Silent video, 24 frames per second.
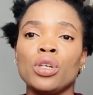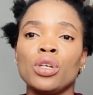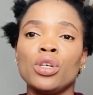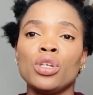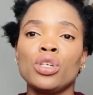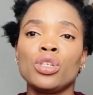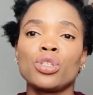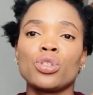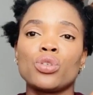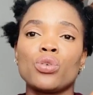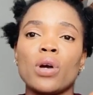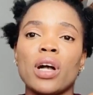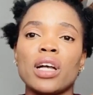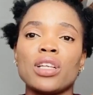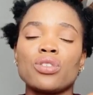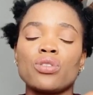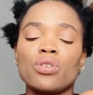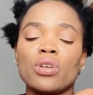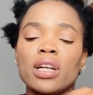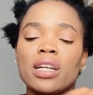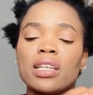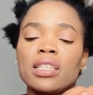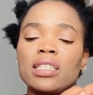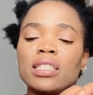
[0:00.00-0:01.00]
So as
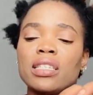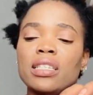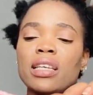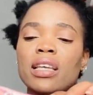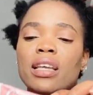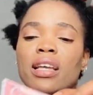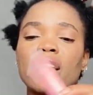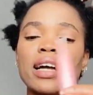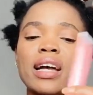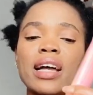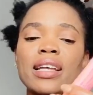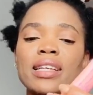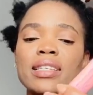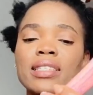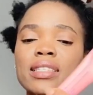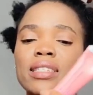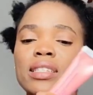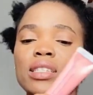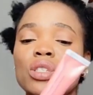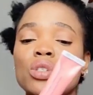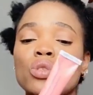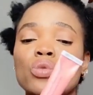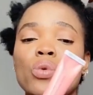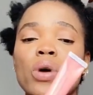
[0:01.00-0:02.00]
you can see guys,
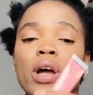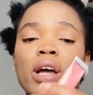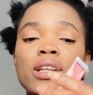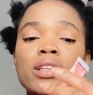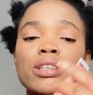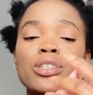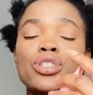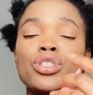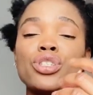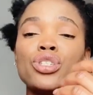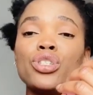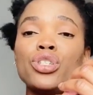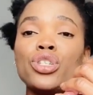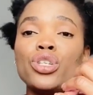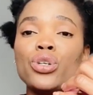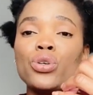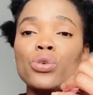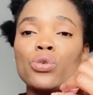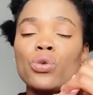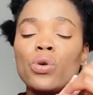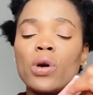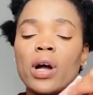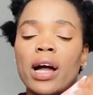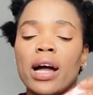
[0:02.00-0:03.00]
this one is
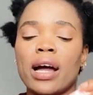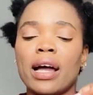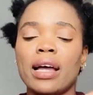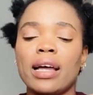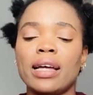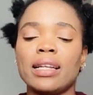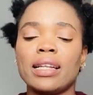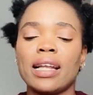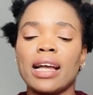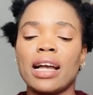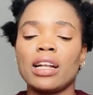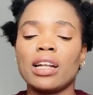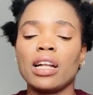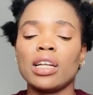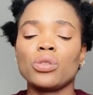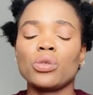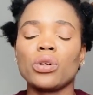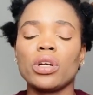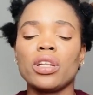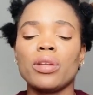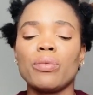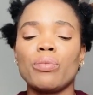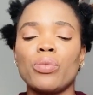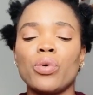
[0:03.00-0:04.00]
new and I
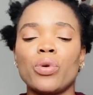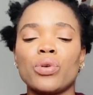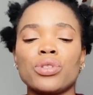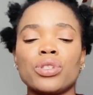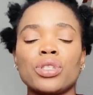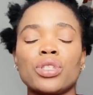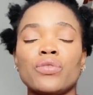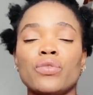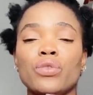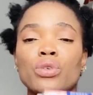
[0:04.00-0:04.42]
actually bought it for